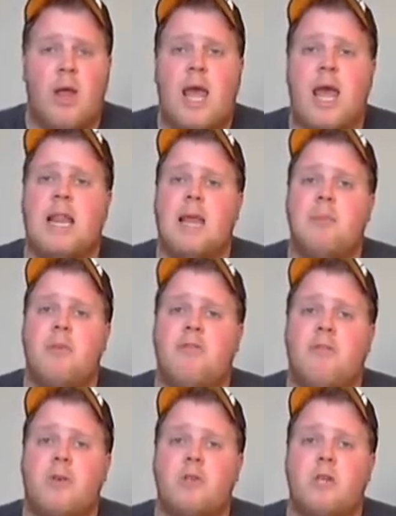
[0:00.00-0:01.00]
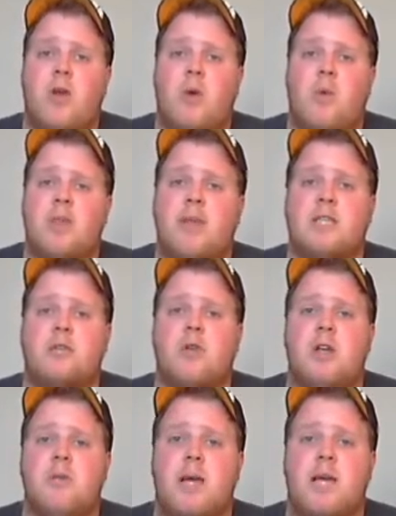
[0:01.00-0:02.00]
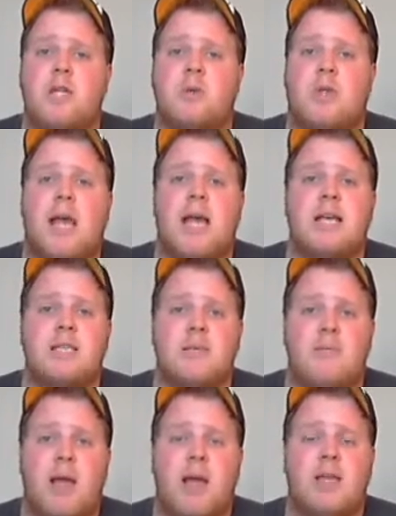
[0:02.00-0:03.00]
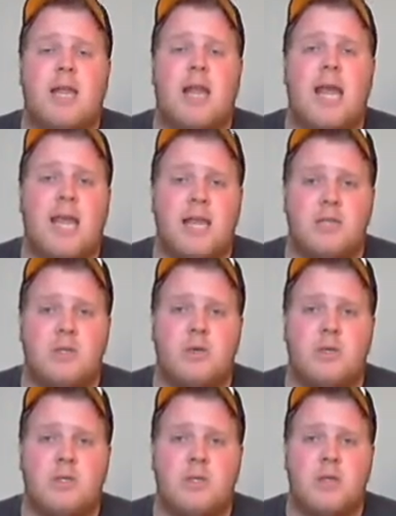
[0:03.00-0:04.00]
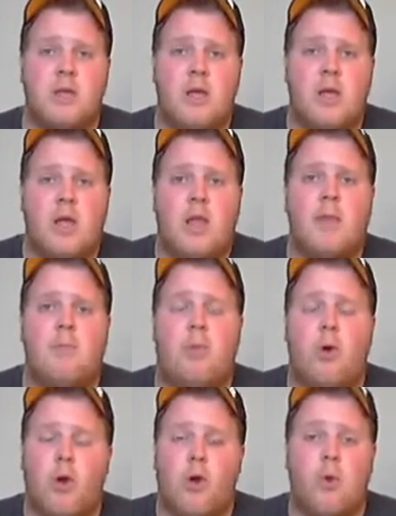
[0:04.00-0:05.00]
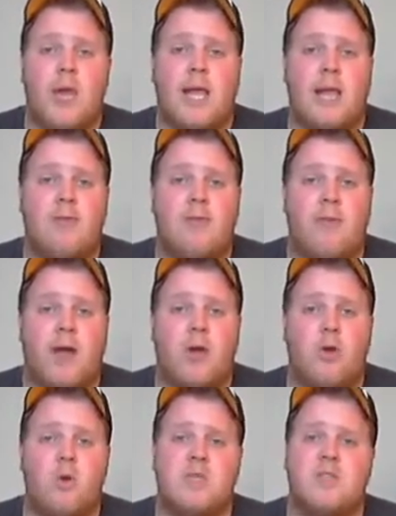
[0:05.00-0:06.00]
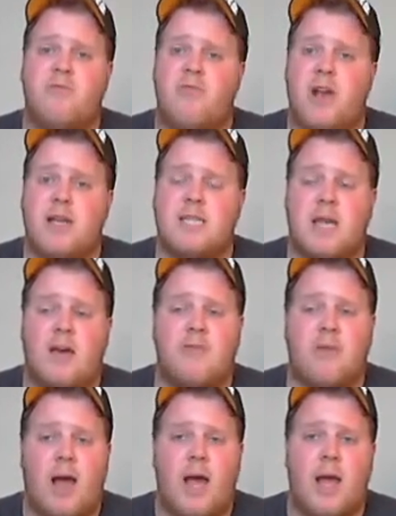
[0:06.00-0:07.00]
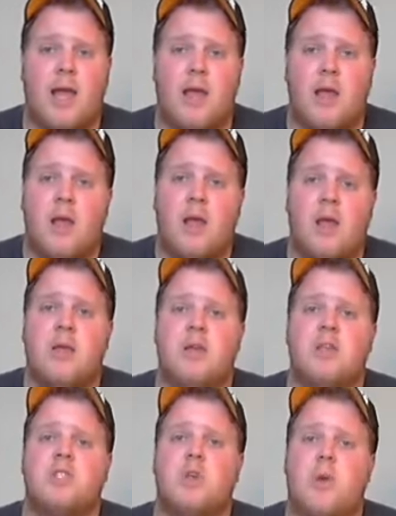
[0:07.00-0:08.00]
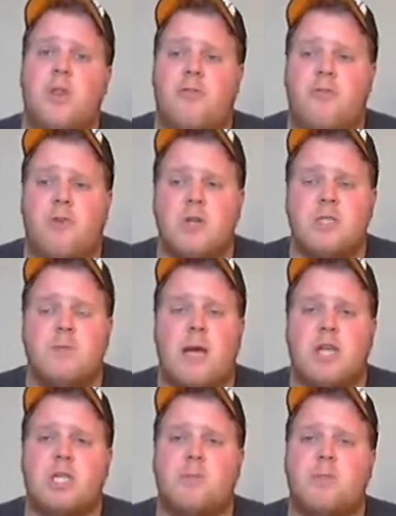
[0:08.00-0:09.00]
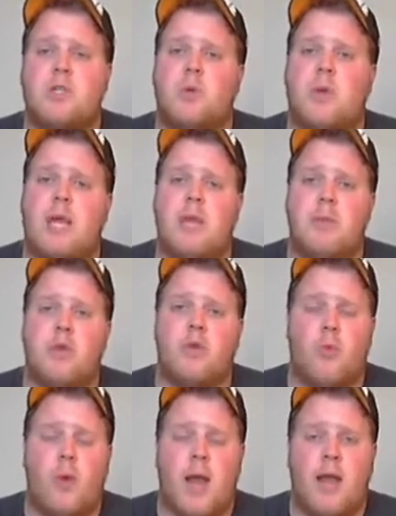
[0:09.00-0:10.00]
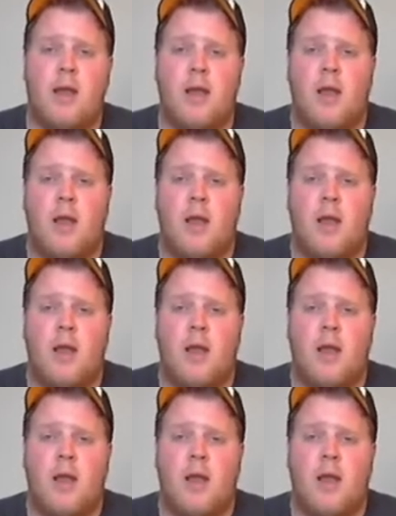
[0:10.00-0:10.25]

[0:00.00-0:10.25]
And let me first start with his rematch with Esteban de Jesus, the Puerto Rican fighter who was a very tough guy. So in the first matchup between him and Duran,